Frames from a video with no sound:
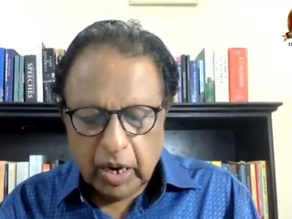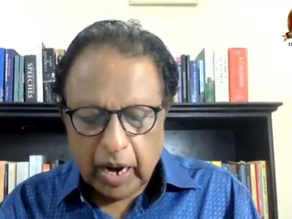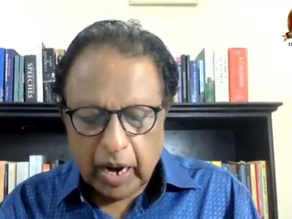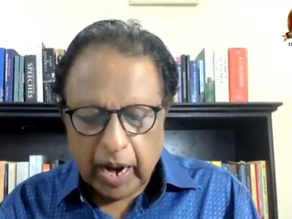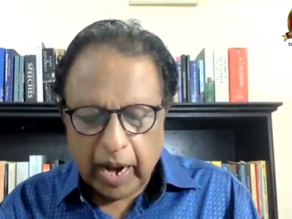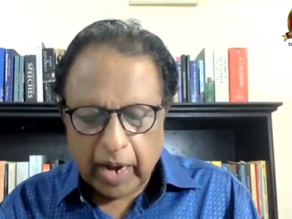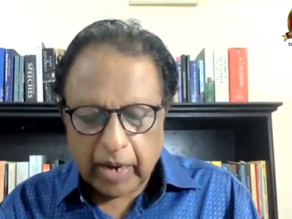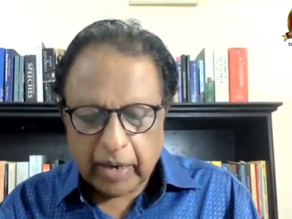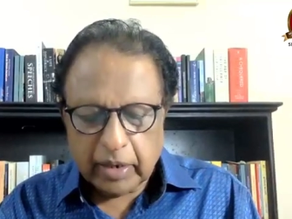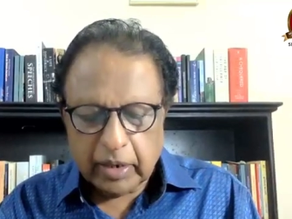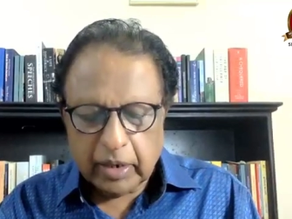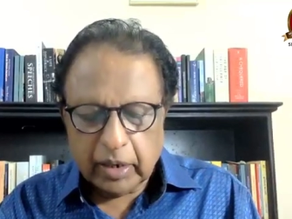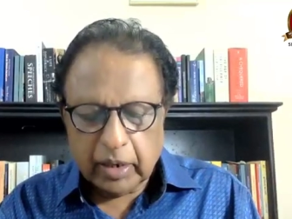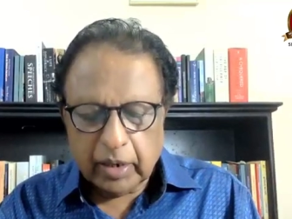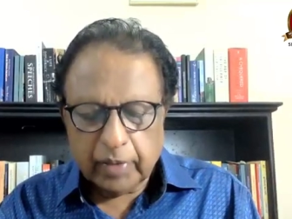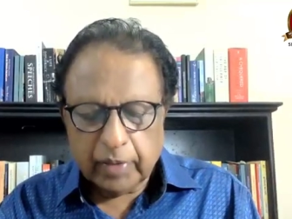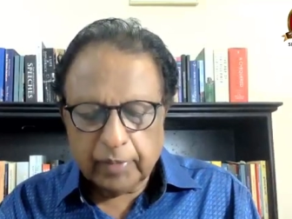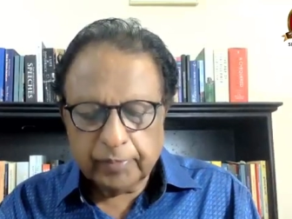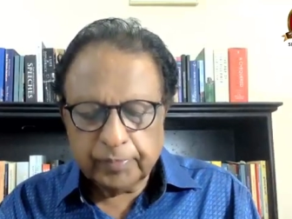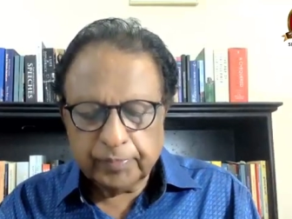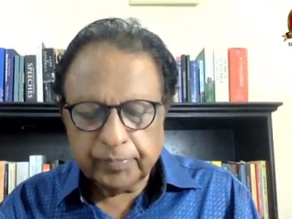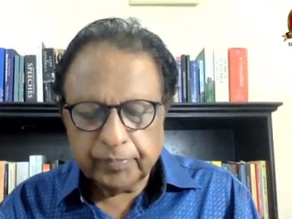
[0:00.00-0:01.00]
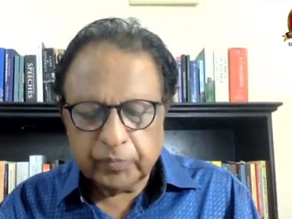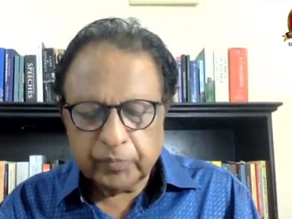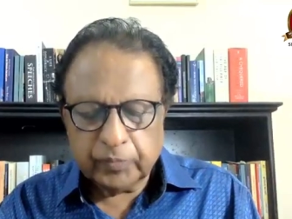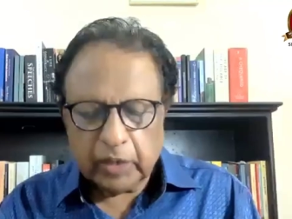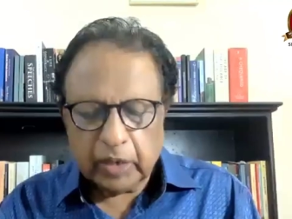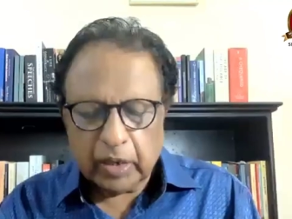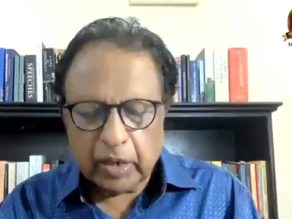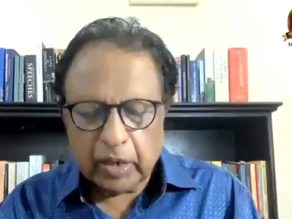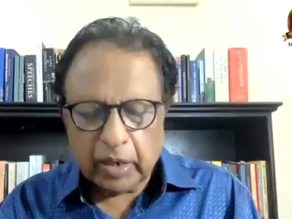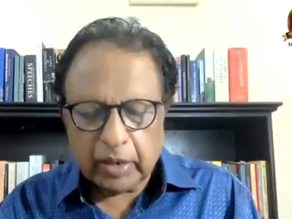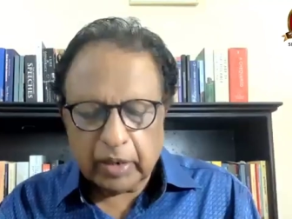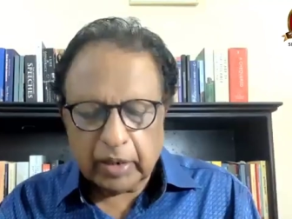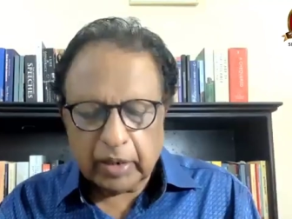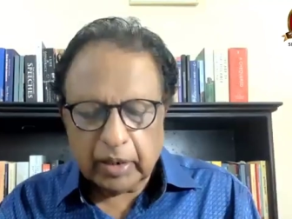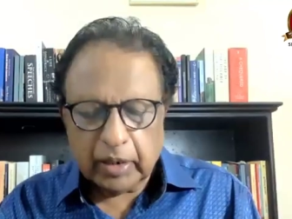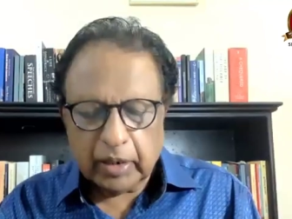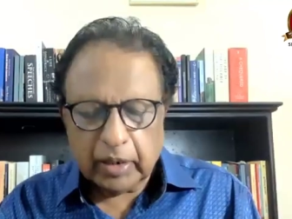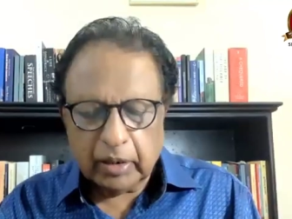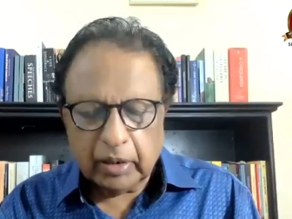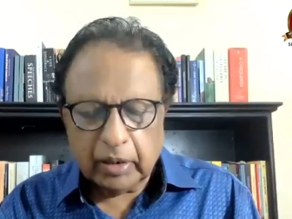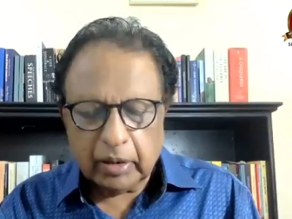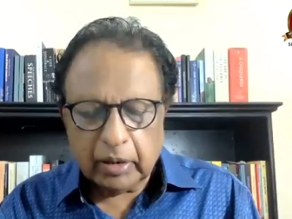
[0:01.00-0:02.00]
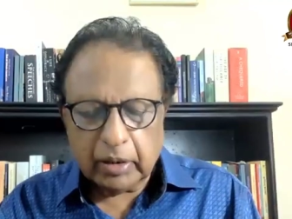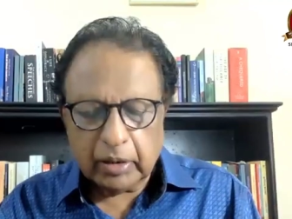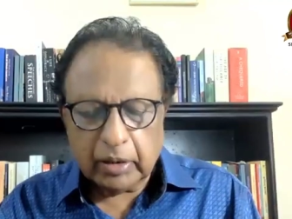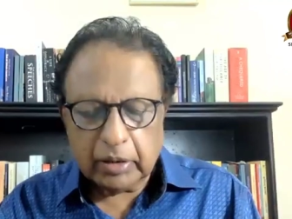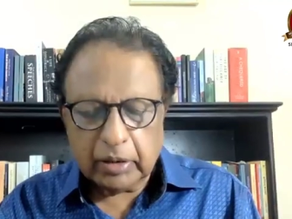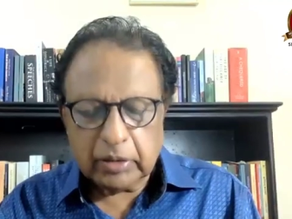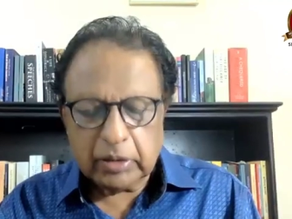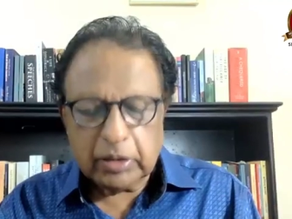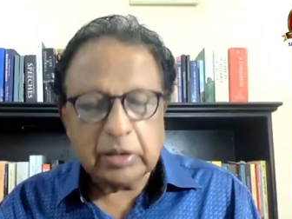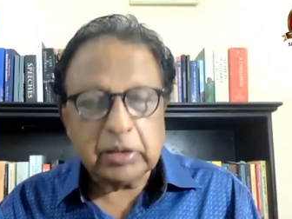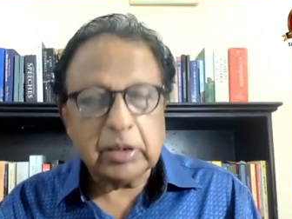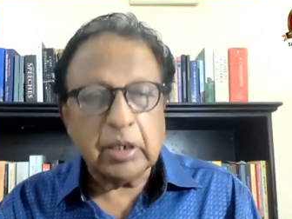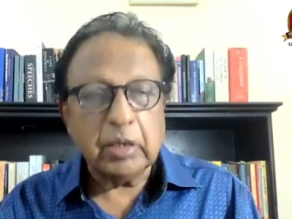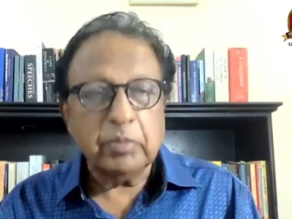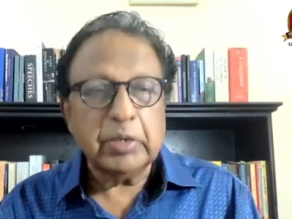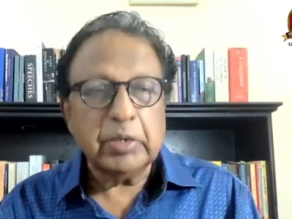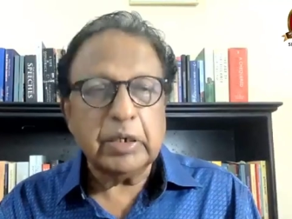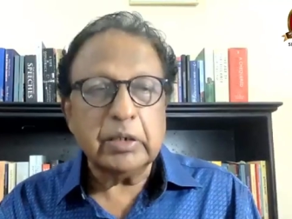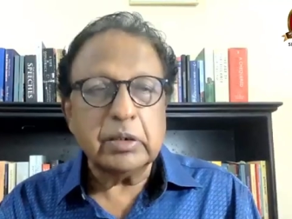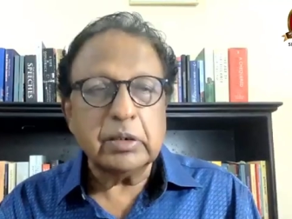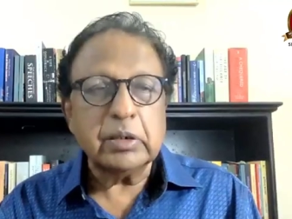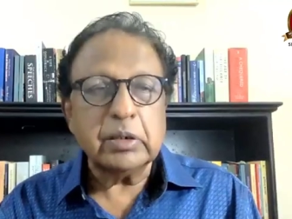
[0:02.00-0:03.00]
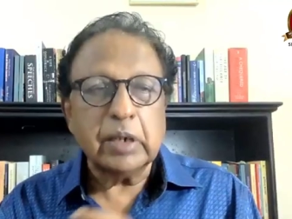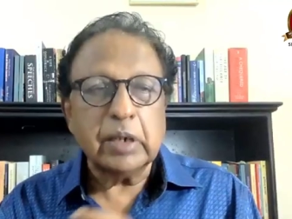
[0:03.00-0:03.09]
and um, uh, he is determined